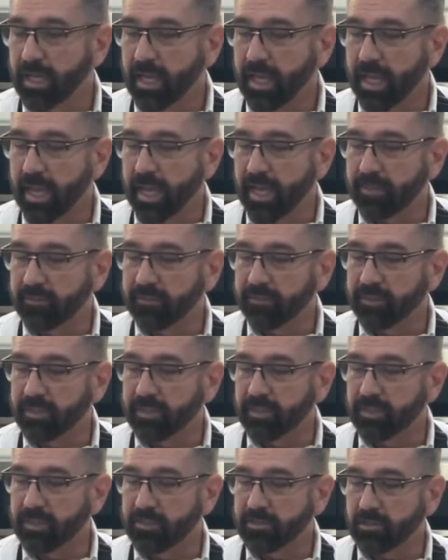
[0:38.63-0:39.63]
And
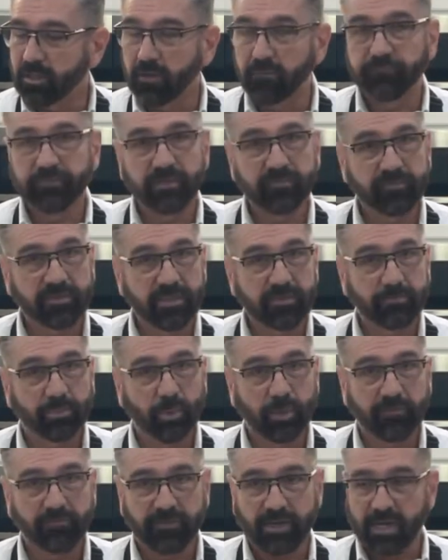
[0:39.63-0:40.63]
these are
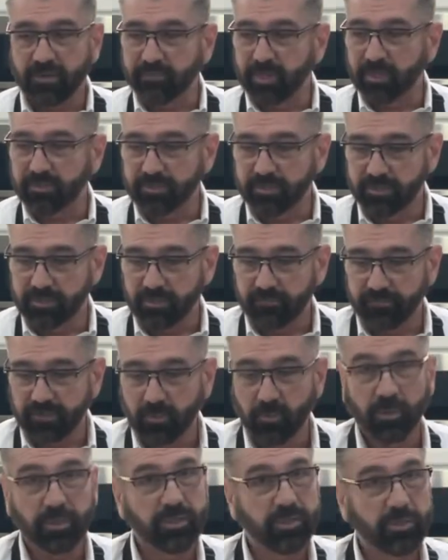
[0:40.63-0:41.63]
15.5 ounces. If
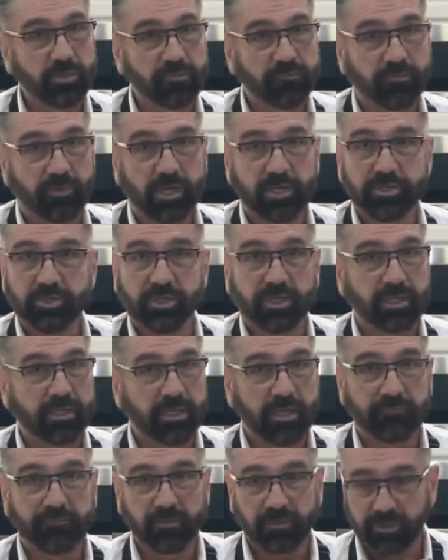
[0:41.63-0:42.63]
you want to use fresh, you can
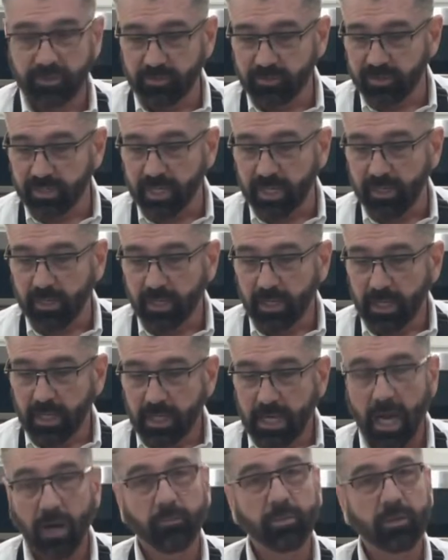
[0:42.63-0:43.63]
definitely use that.
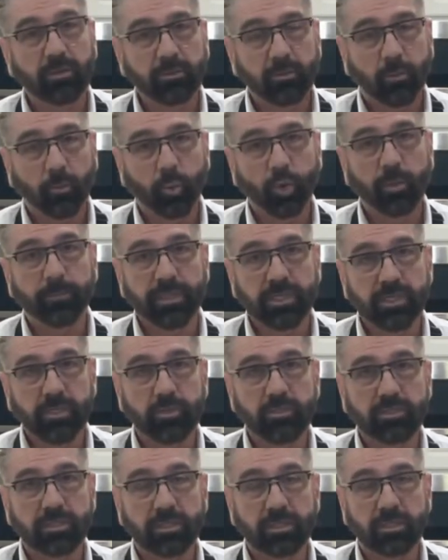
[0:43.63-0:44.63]
I will be
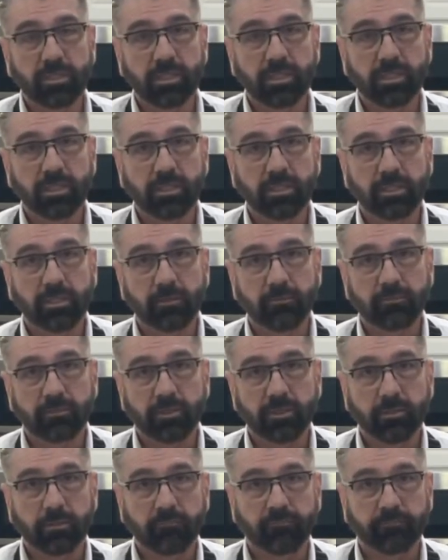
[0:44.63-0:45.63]
using
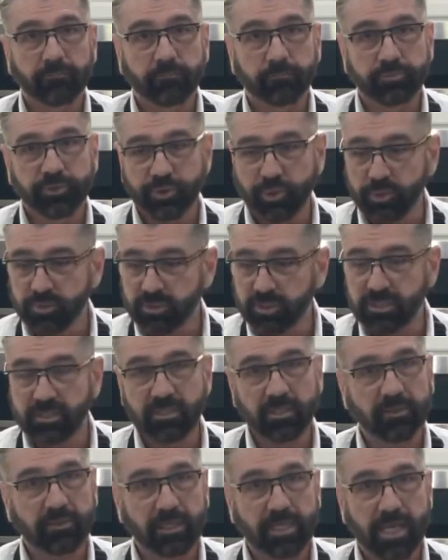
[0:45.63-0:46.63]
the juice that's
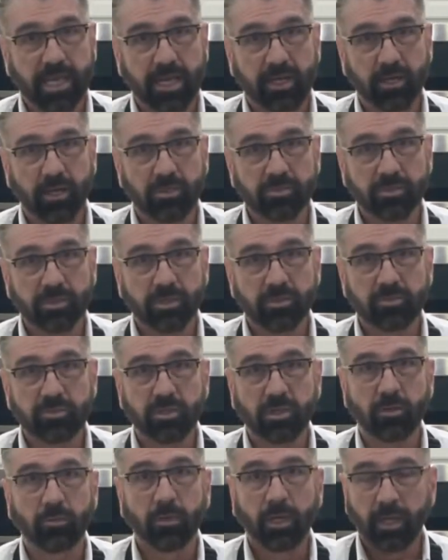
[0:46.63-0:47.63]
in the can also.
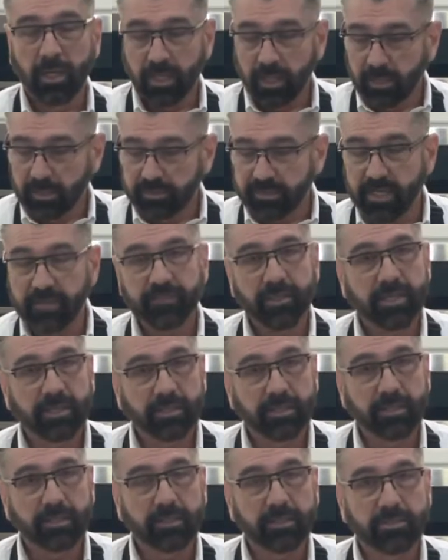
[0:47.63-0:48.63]
So take that
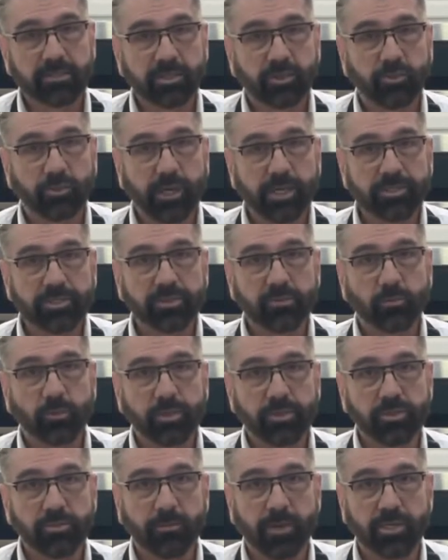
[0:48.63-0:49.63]
into consideration
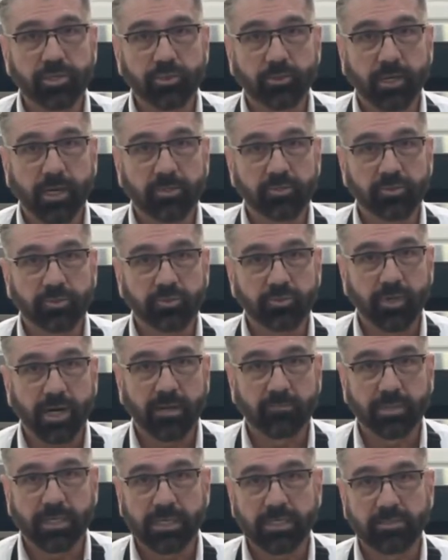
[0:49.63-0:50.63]
when you measure out your dry
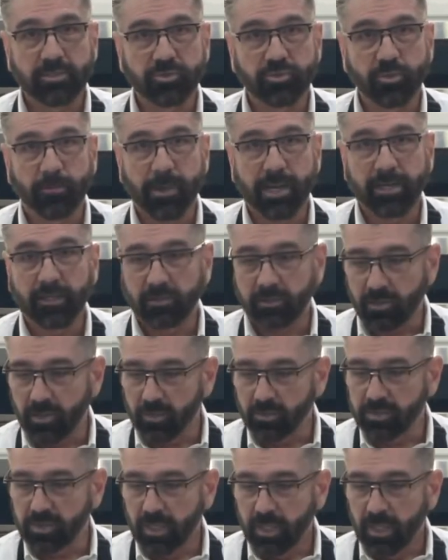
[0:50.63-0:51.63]
beans as you're making
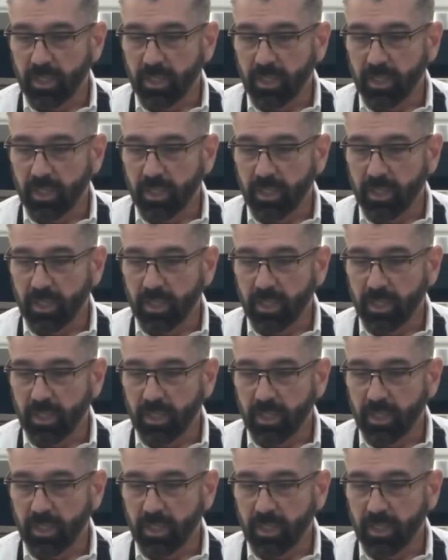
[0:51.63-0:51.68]
those.